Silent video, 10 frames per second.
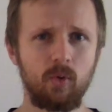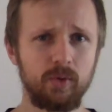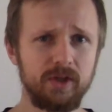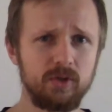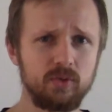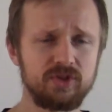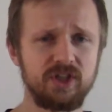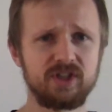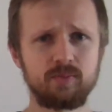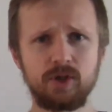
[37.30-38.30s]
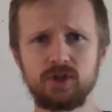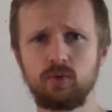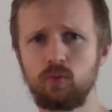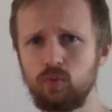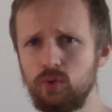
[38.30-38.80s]
use the
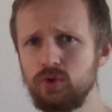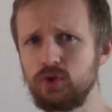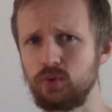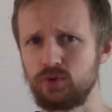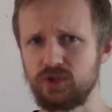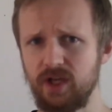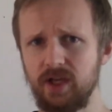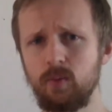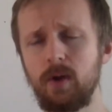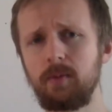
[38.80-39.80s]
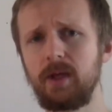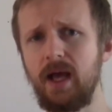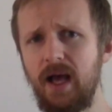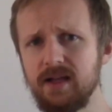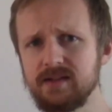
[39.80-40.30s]
expression would you say when
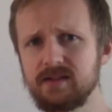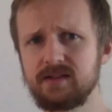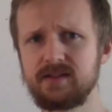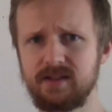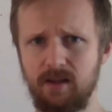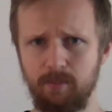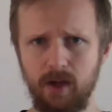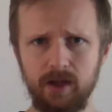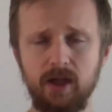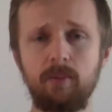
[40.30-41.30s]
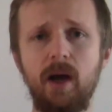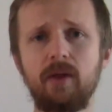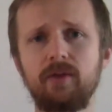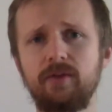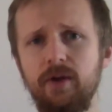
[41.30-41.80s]
we ask somebody
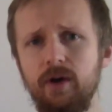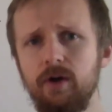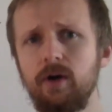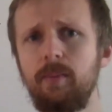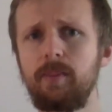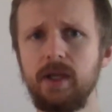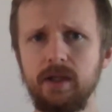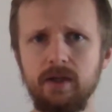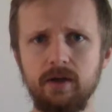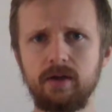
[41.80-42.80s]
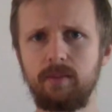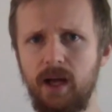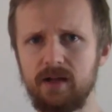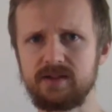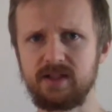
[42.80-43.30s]
about their opinion
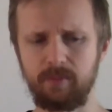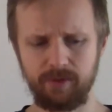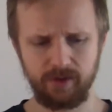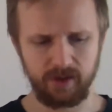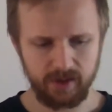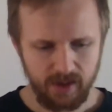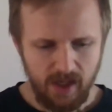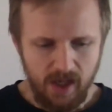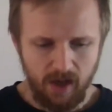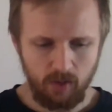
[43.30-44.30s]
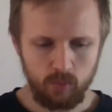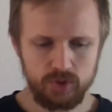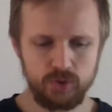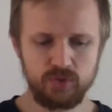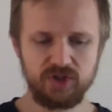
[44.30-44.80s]
about something.
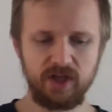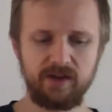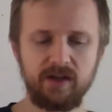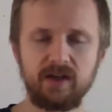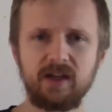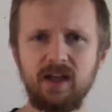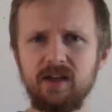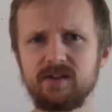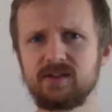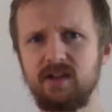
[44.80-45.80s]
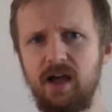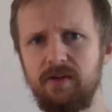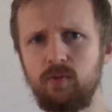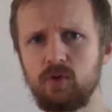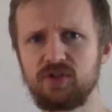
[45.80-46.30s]
Would you say that a king's
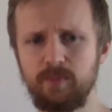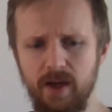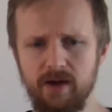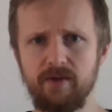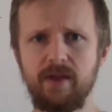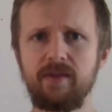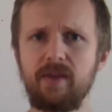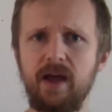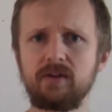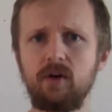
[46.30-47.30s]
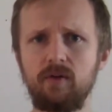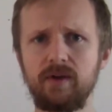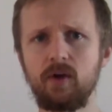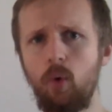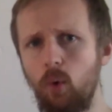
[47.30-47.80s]
life was better than that
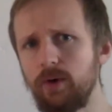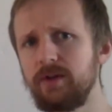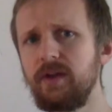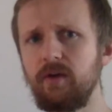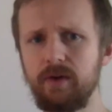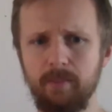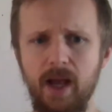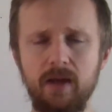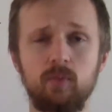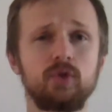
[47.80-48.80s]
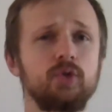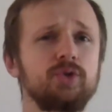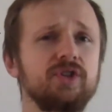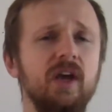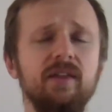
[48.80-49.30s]
of an ordinary man? Would
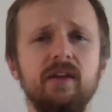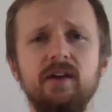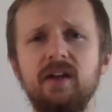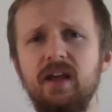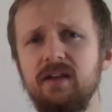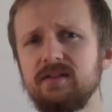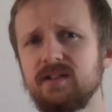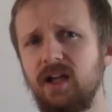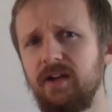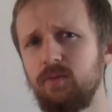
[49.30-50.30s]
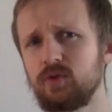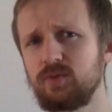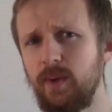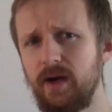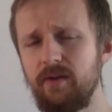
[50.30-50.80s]
you say that a king's life
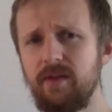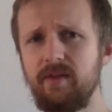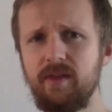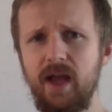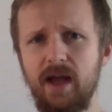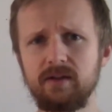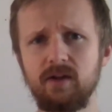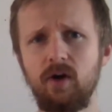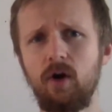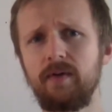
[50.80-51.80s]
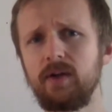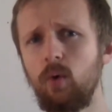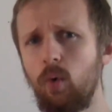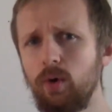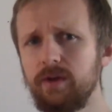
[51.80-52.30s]
was better than that of
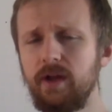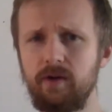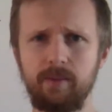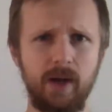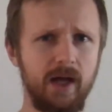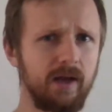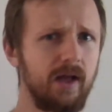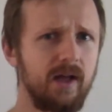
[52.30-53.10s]
an ordinary man?